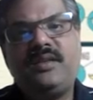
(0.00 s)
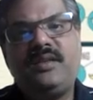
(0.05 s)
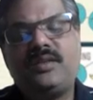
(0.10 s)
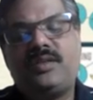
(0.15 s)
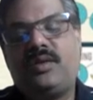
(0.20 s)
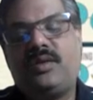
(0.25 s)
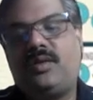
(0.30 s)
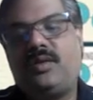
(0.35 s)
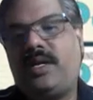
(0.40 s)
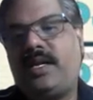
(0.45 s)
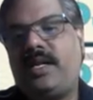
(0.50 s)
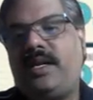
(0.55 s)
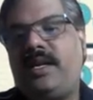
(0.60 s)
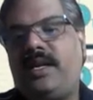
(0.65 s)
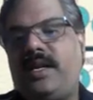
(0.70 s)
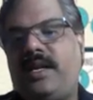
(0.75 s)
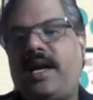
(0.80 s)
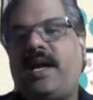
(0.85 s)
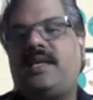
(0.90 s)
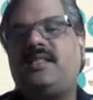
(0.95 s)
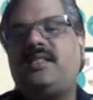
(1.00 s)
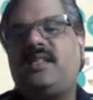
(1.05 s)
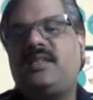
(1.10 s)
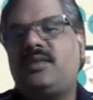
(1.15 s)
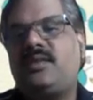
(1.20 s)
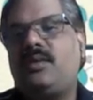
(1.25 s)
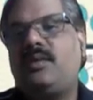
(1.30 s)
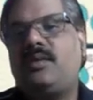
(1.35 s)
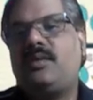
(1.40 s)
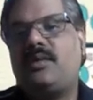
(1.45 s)
So it has
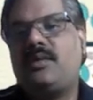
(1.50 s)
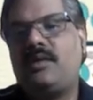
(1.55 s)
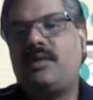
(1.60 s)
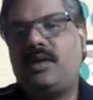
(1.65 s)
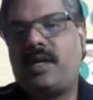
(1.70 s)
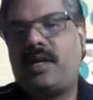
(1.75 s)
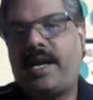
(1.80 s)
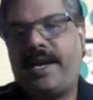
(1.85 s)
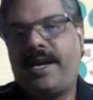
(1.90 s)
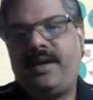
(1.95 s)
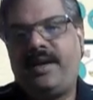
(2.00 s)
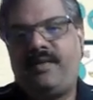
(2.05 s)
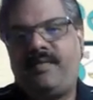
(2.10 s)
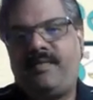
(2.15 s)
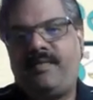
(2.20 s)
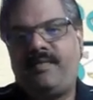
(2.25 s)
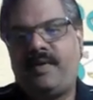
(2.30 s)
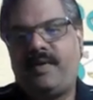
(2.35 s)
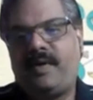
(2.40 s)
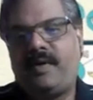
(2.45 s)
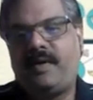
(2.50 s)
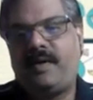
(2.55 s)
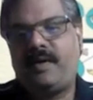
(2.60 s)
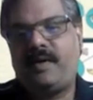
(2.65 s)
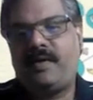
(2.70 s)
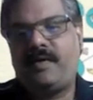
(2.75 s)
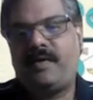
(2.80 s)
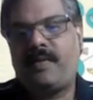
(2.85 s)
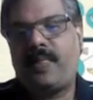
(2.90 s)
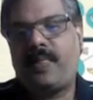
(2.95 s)
its own kind
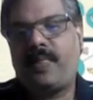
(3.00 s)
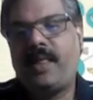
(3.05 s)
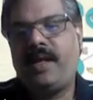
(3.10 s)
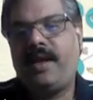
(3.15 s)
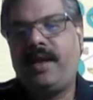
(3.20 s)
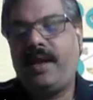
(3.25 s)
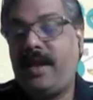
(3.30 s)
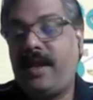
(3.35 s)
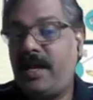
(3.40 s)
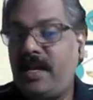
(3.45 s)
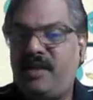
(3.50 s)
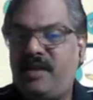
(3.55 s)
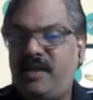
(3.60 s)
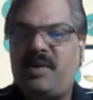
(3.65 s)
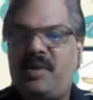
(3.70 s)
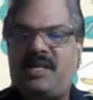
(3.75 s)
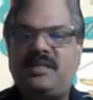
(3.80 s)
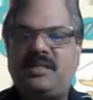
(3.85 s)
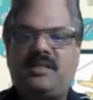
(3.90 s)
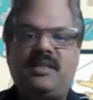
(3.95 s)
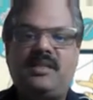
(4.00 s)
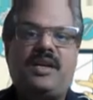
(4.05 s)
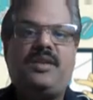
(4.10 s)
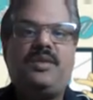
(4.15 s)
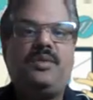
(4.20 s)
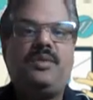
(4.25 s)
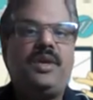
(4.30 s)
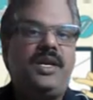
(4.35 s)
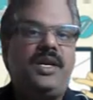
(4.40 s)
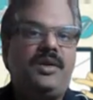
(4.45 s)
of elements that
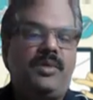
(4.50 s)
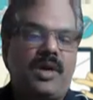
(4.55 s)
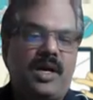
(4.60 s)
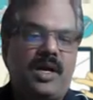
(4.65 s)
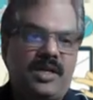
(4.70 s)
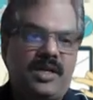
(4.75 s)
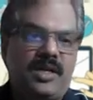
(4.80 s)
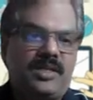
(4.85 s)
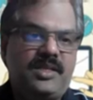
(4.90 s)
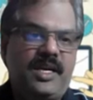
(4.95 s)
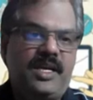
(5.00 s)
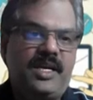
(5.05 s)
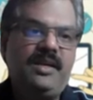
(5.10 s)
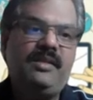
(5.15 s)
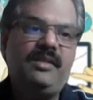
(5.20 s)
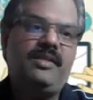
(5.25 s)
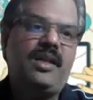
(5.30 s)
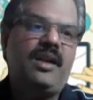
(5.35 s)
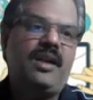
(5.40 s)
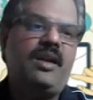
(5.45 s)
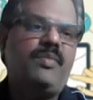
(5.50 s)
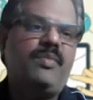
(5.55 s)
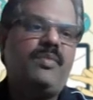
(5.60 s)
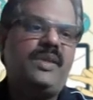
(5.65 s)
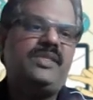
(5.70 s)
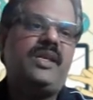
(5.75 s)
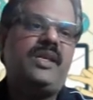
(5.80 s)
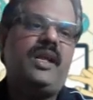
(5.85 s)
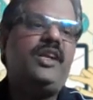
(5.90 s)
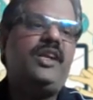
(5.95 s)
you need to understand. There are
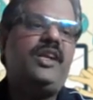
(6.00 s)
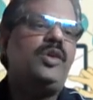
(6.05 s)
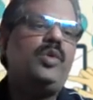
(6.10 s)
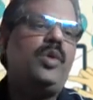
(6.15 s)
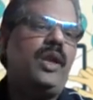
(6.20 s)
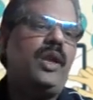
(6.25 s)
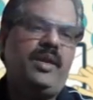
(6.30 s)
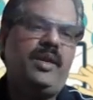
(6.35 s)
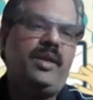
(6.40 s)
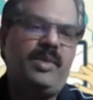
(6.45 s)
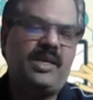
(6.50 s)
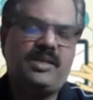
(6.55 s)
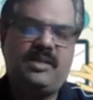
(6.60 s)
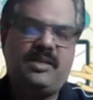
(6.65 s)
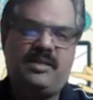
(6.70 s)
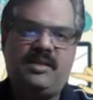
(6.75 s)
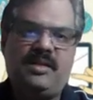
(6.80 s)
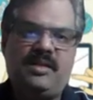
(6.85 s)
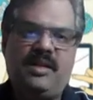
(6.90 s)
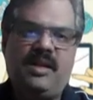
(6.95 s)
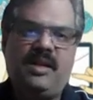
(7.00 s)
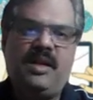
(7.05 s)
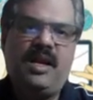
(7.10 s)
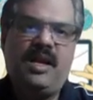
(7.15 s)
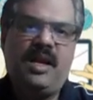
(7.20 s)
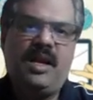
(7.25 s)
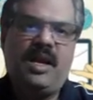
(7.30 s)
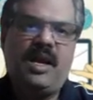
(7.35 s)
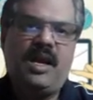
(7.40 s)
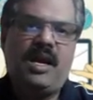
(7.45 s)
basically 2 elements.
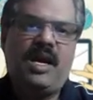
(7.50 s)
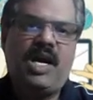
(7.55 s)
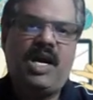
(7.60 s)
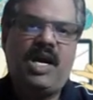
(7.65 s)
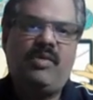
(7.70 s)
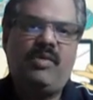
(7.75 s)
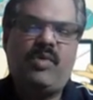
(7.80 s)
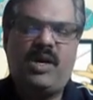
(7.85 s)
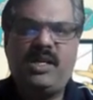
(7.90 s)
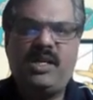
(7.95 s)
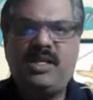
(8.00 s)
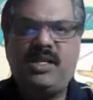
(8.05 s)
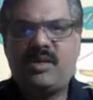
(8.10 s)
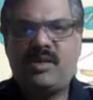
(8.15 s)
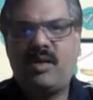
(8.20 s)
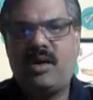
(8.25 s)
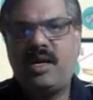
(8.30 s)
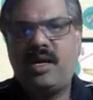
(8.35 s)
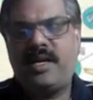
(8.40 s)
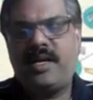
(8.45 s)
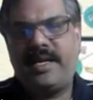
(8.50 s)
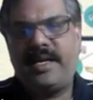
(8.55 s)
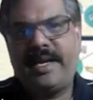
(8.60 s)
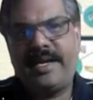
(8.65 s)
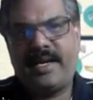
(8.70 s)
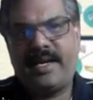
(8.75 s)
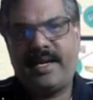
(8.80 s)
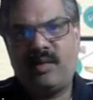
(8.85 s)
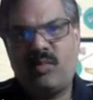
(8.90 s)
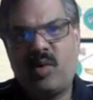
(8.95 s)
One is called a
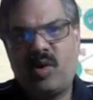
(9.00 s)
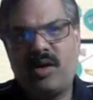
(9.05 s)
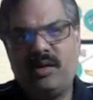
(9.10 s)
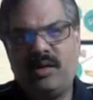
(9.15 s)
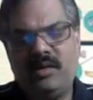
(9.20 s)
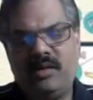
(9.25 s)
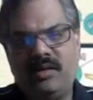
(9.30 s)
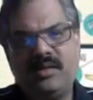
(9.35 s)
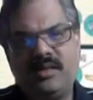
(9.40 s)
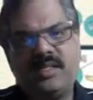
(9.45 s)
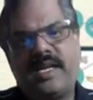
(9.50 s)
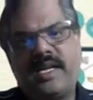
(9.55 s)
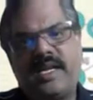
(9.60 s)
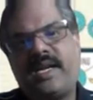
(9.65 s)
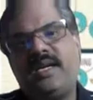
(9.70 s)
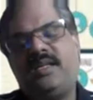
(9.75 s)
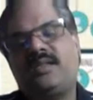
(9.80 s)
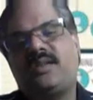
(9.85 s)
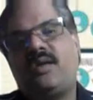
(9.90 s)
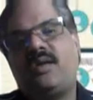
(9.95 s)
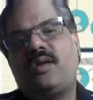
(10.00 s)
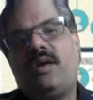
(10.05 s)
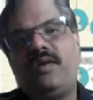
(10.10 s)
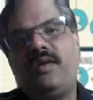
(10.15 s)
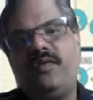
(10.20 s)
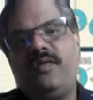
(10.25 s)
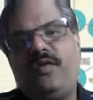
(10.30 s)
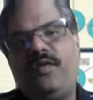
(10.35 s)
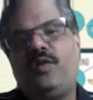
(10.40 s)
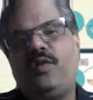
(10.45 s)
data model. Second is called
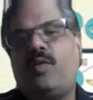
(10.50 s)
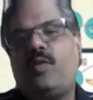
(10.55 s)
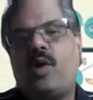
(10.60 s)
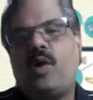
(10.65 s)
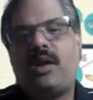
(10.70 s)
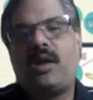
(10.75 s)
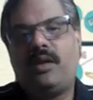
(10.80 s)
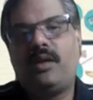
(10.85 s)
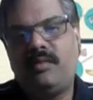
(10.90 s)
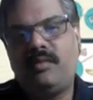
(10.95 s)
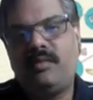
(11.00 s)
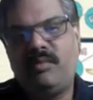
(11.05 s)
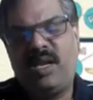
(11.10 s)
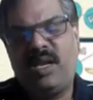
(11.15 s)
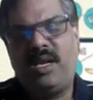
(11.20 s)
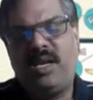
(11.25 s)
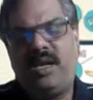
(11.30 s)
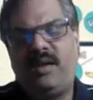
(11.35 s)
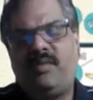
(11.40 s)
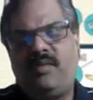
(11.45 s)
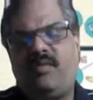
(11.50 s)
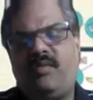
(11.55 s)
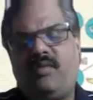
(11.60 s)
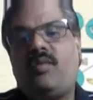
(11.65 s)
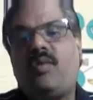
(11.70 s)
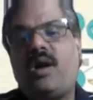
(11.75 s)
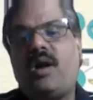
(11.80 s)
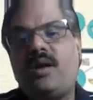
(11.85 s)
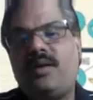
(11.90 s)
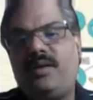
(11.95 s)
a view model, meaning
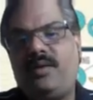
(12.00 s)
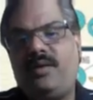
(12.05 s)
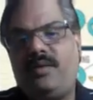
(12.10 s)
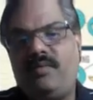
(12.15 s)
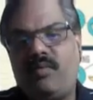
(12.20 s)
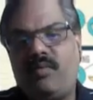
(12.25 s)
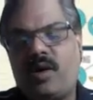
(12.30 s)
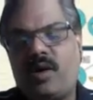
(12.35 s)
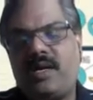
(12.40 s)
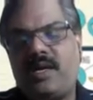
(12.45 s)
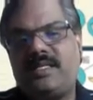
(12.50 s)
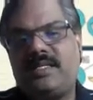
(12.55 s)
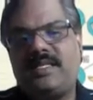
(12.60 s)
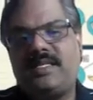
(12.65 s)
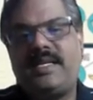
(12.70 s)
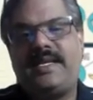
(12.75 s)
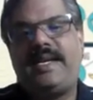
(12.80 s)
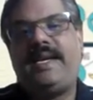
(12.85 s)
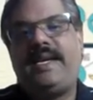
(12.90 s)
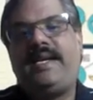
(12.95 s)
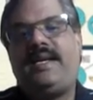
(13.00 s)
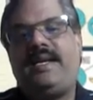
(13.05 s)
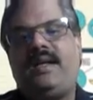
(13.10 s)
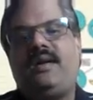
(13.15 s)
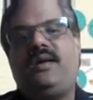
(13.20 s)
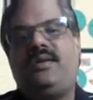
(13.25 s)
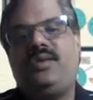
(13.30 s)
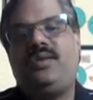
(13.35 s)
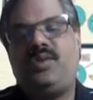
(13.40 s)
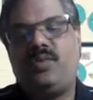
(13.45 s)
what is the
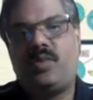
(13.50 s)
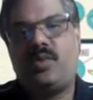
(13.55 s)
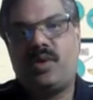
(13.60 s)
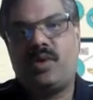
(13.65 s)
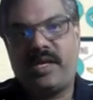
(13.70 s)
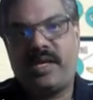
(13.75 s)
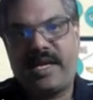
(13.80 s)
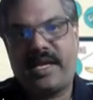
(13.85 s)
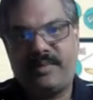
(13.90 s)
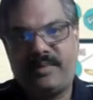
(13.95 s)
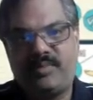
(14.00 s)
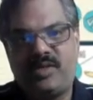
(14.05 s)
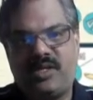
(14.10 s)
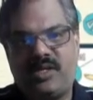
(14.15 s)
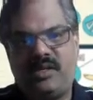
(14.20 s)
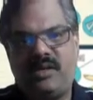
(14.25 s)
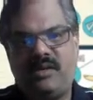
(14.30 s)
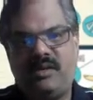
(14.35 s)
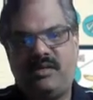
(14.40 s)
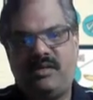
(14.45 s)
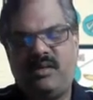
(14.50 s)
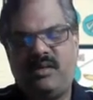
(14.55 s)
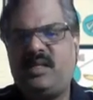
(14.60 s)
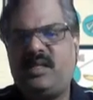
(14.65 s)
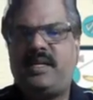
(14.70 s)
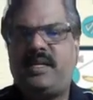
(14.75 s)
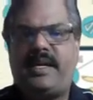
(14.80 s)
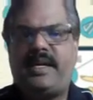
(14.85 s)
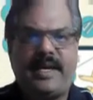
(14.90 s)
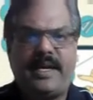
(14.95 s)
data you want to capture
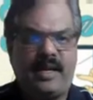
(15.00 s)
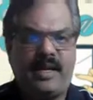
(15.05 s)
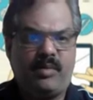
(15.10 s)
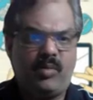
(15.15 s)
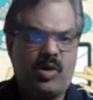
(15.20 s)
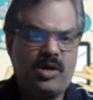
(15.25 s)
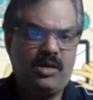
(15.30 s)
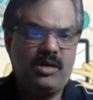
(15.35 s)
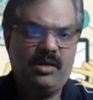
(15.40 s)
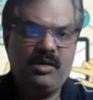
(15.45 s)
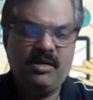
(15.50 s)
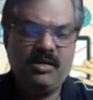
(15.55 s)
is the data model,